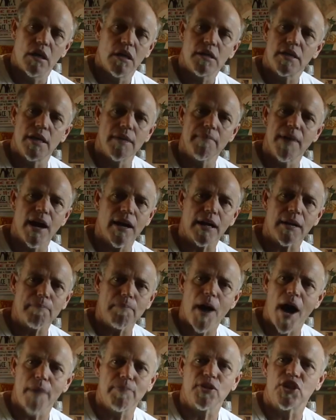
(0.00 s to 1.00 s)
The American
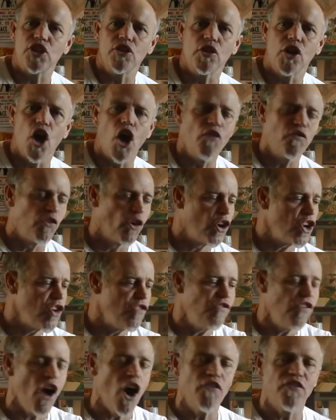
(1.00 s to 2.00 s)
populace, you go for it. You
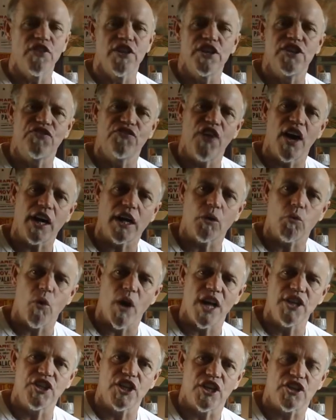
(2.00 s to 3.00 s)
fall for these fucking
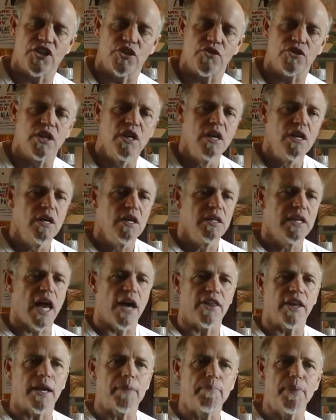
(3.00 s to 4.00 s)
wedge issues. Now,
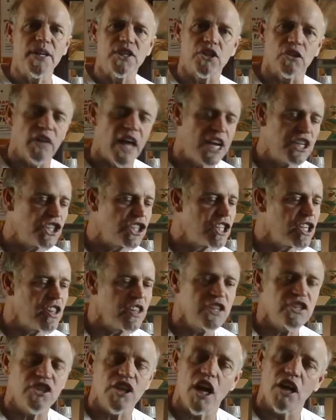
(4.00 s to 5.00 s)
the capitulation to
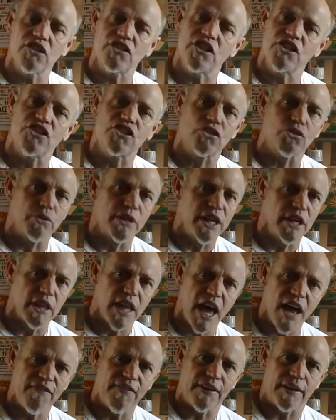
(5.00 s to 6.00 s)
this also is
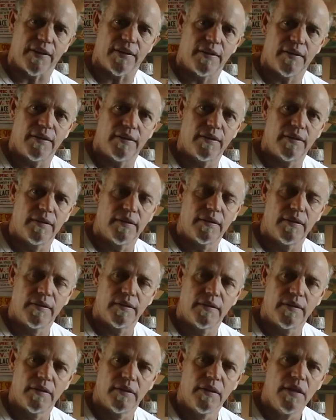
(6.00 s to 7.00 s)
311.
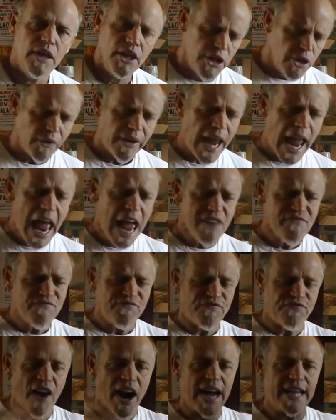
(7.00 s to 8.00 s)
You can't
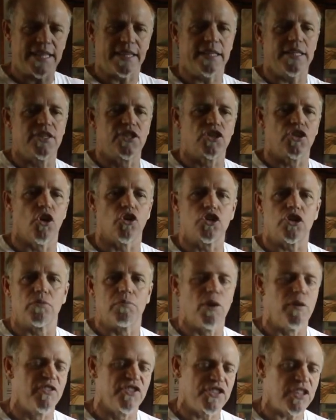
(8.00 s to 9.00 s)
fight these social
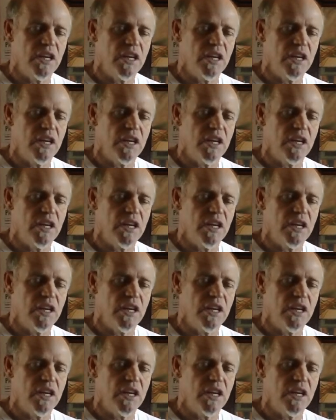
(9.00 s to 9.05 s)
movements.